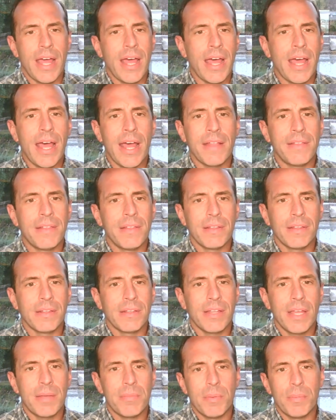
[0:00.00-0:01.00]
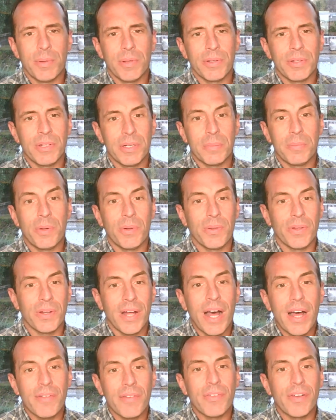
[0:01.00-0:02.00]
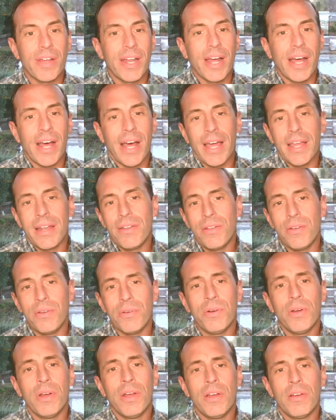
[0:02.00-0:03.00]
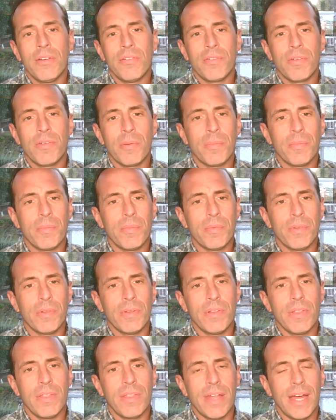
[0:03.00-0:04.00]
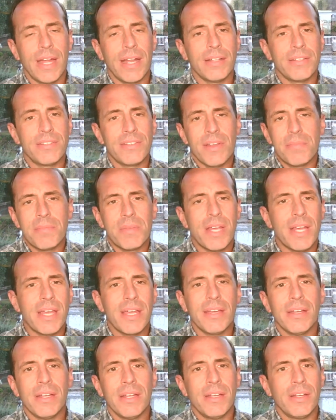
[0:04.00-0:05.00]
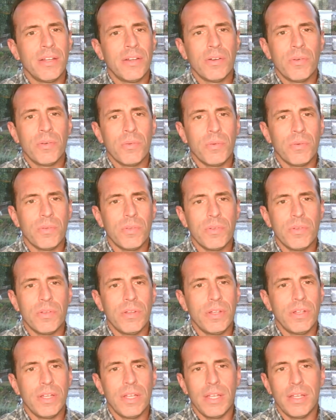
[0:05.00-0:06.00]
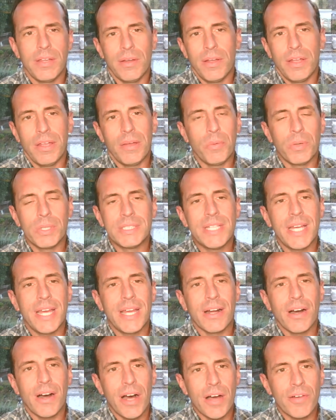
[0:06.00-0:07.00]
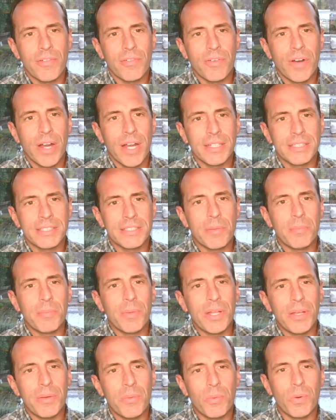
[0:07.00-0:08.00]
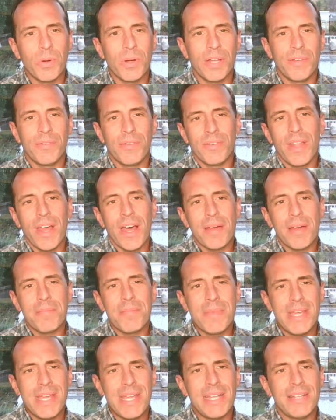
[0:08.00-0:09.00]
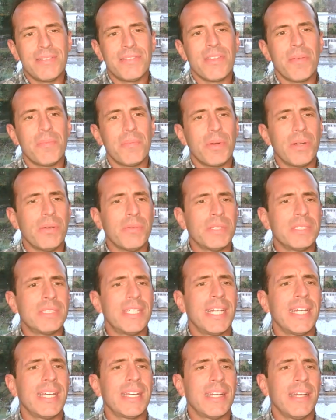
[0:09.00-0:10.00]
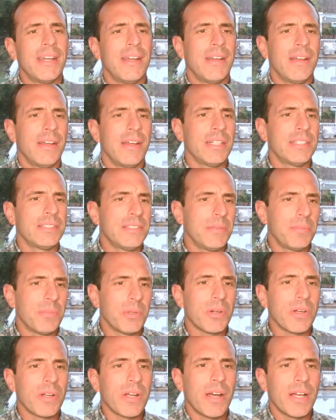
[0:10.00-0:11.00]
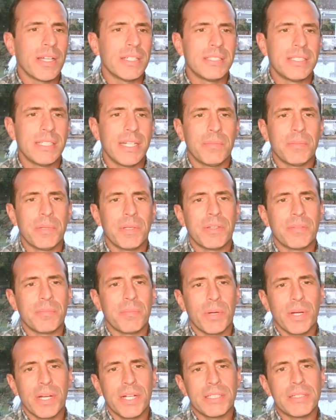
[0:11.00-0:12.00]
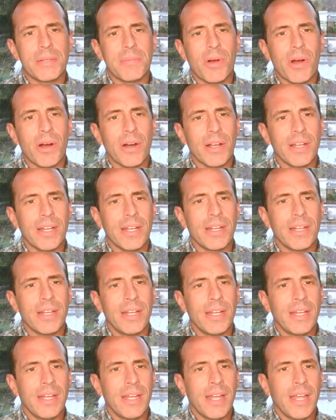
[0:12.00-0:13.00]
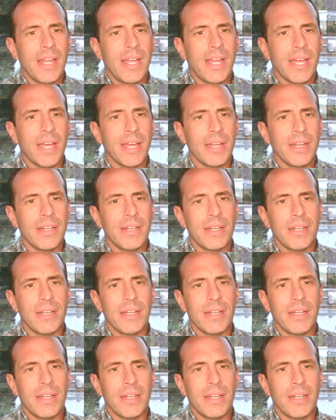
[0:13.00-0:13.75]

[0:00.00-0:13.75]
had the capability to pull it off. And I knew from that someday it would take off, right? Somebody would, if not me, somebody would take a similar concept, bring it to market, and